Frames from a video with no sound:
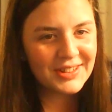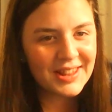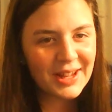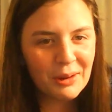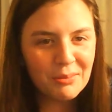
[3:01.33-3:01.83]

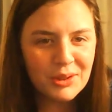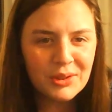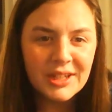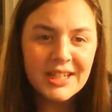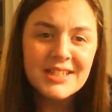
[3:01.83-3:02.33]

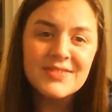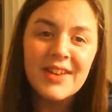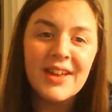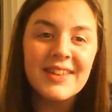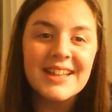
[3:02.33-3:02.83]
Therapeutics
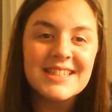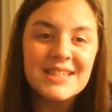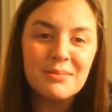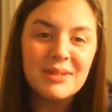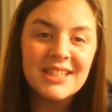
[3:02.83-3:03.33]
found that
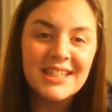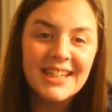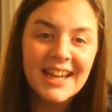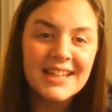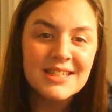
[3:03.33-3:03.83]
CBD
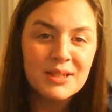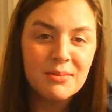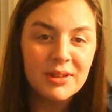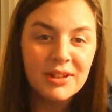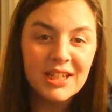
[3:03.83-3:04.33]
has the
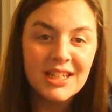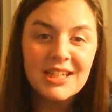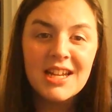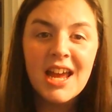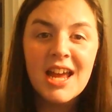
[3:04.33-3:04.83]
ability
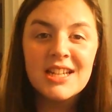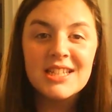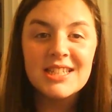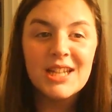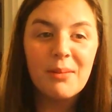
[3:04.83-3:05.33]
to
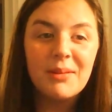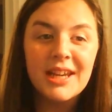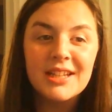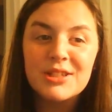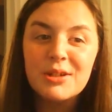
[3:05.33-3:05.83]
stop
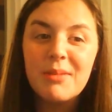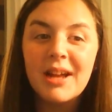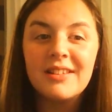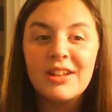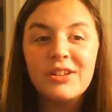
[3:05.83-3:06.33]
cancer by
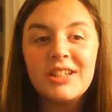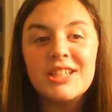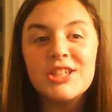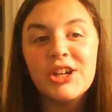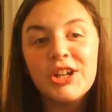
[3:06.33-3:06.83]
literally
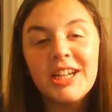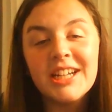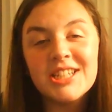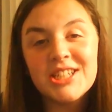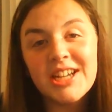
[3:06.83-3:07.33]
turning a
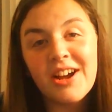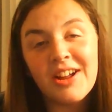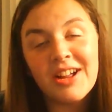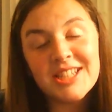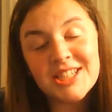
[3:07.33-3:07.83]

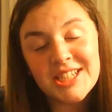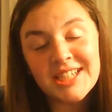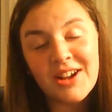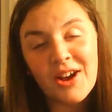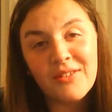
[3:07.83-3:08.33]
gene
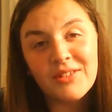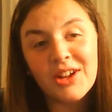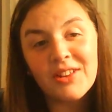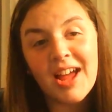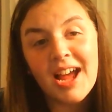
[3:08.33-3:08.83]
off
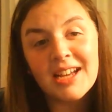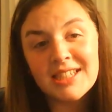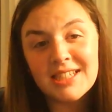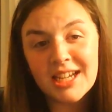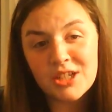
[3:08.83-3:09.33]
called
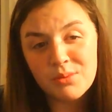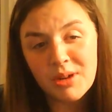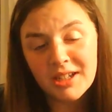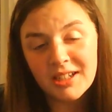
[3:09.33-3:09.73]
ID-1.